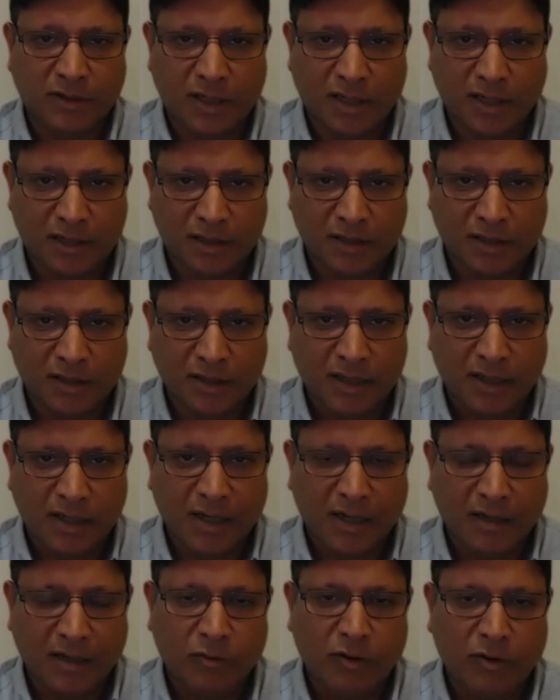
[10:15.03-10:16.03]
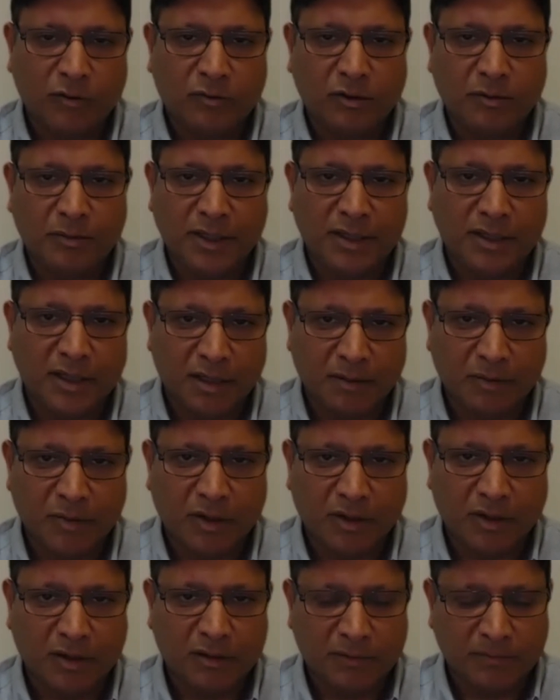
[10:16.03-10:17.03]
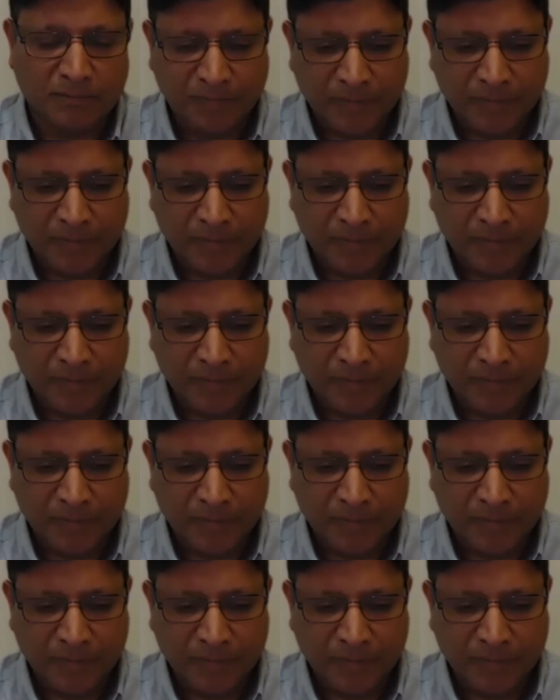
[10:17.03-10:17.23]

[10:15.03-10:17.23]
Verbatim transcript: that? and what will be that model.